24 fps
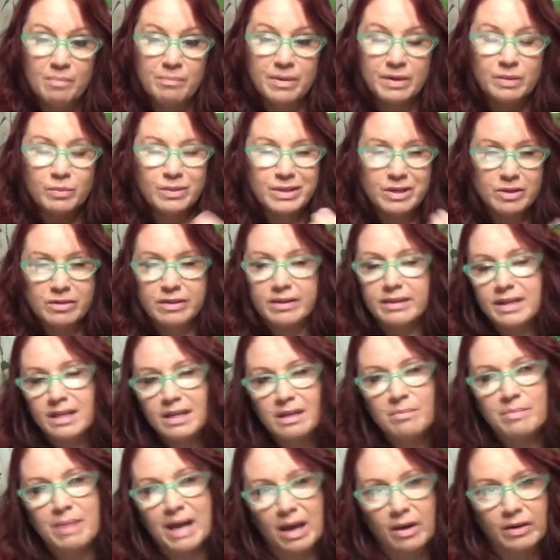But when you
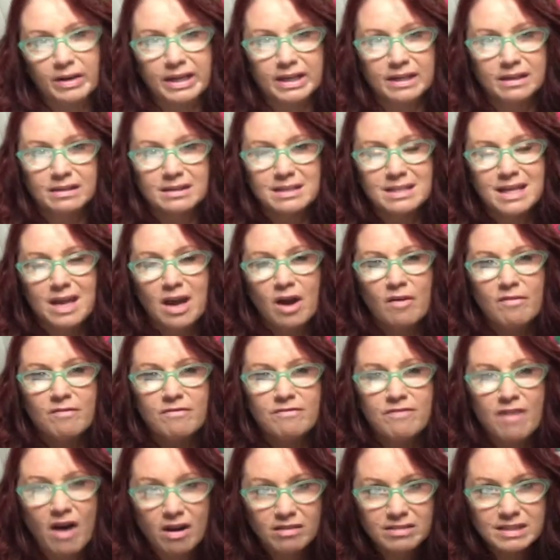think about it,
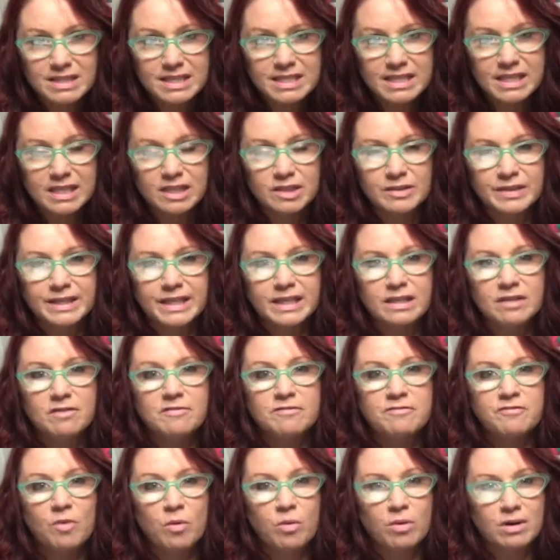volunteering
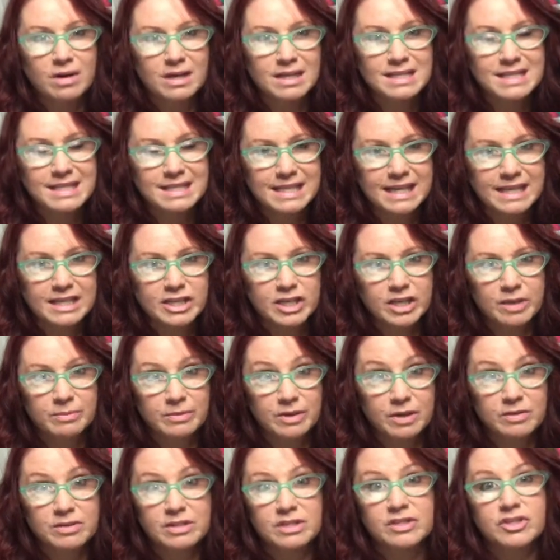for a stage
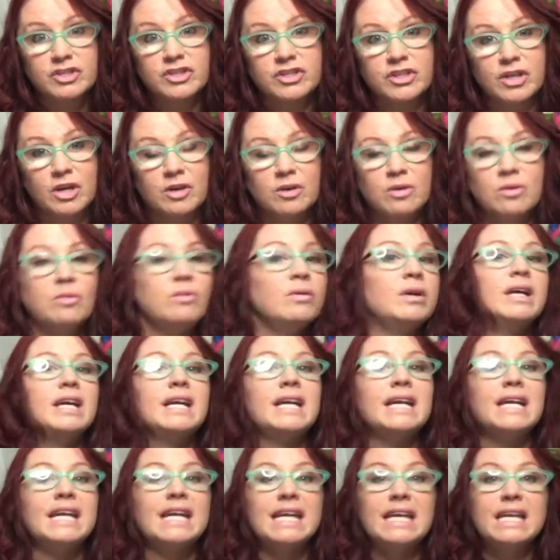hypnosis show
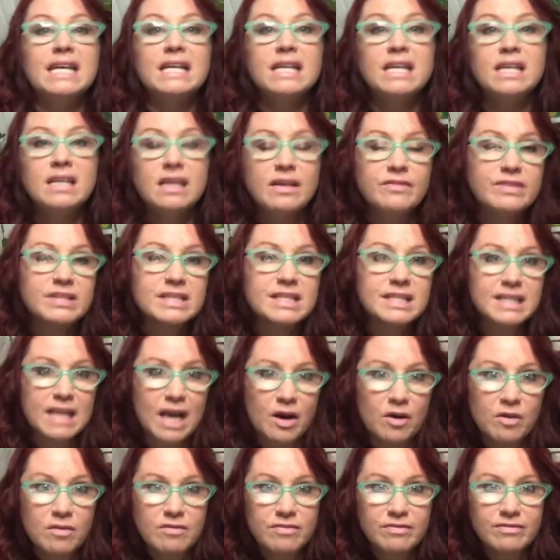in and of
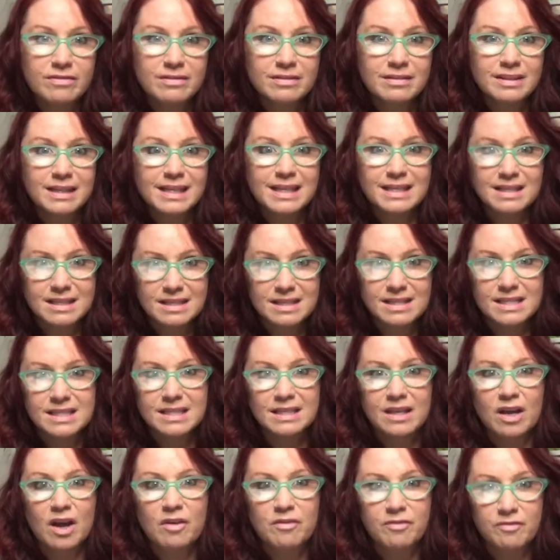itself
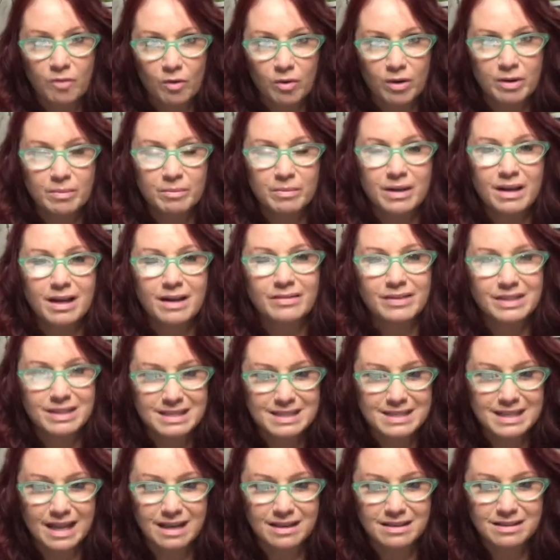is a form of
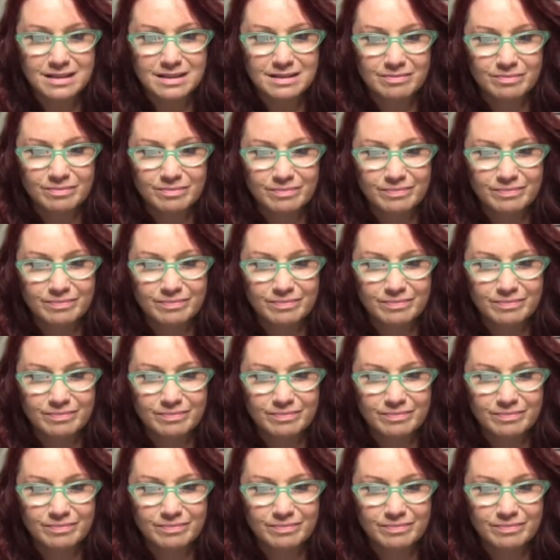consent.